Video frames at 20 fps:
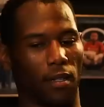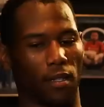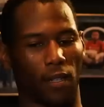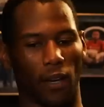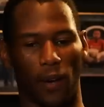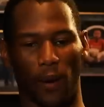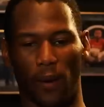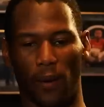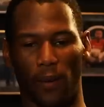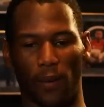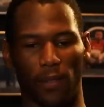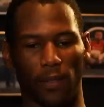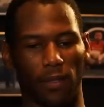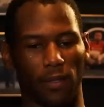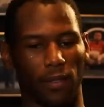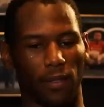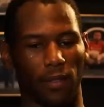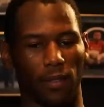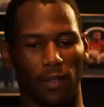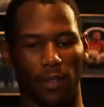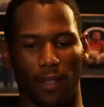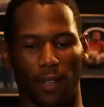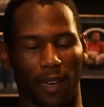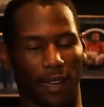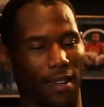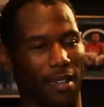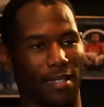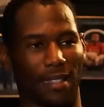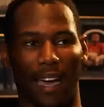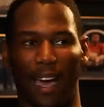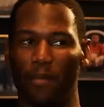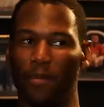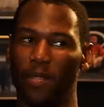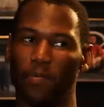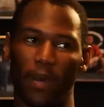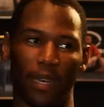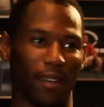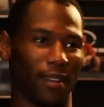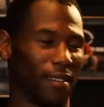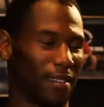So yeah, this camp has
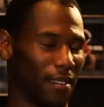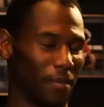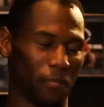been